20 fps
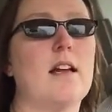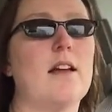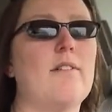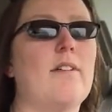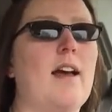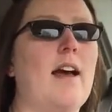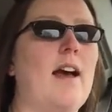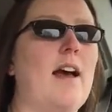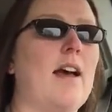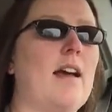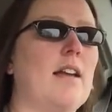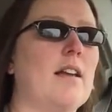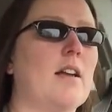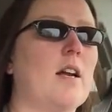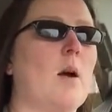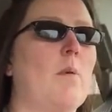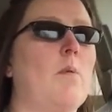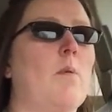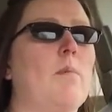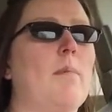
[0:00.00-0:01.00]
I've had a
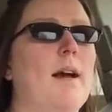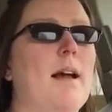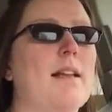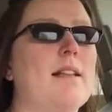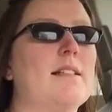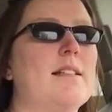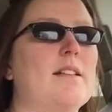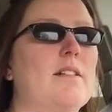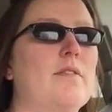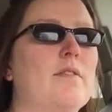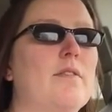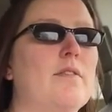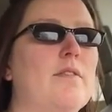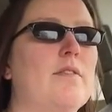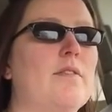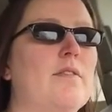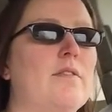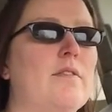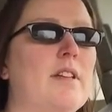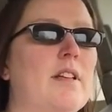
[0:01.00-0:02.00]
couple bites of
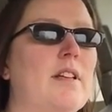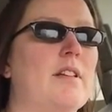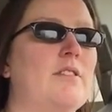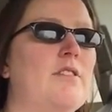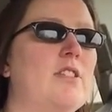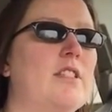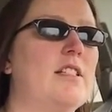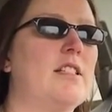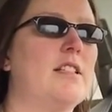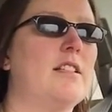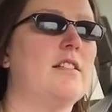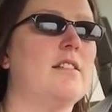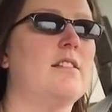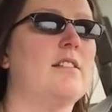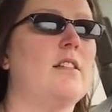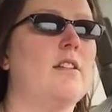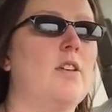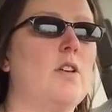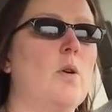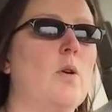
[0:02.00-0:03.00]

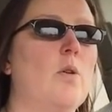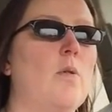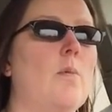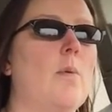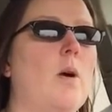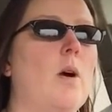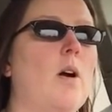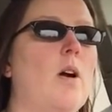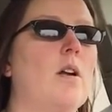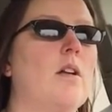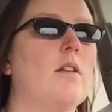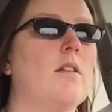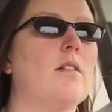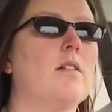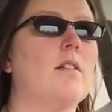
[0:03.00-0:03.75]
the yolk part.